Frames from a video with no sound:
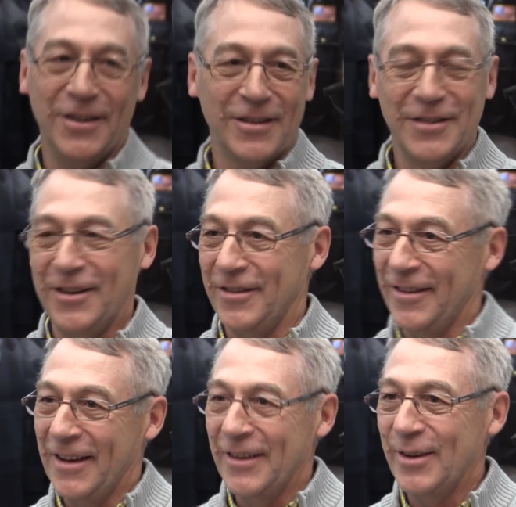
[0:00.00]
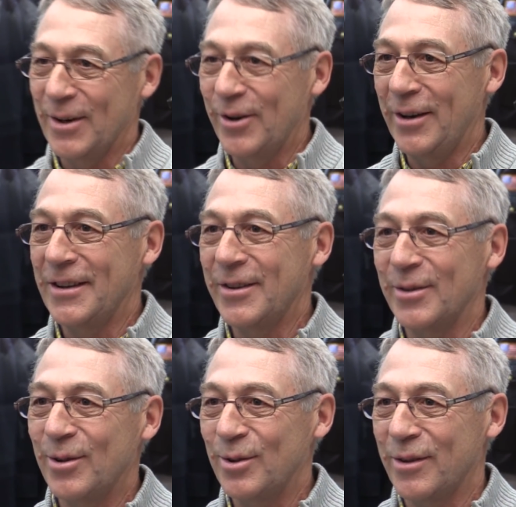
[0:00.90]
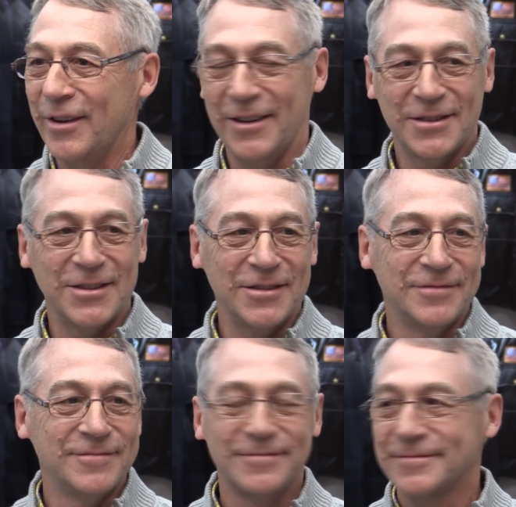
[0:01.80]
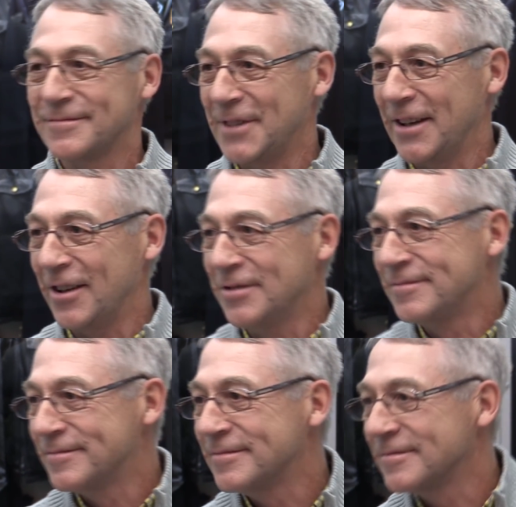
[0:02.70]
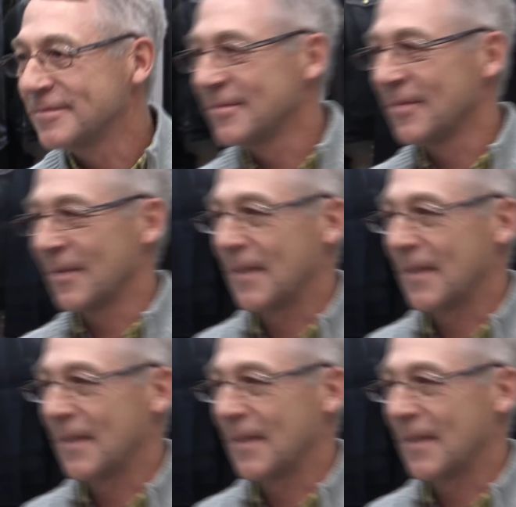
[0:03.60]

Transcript: They were great through the whole thing, so thank you. Thank you, sir.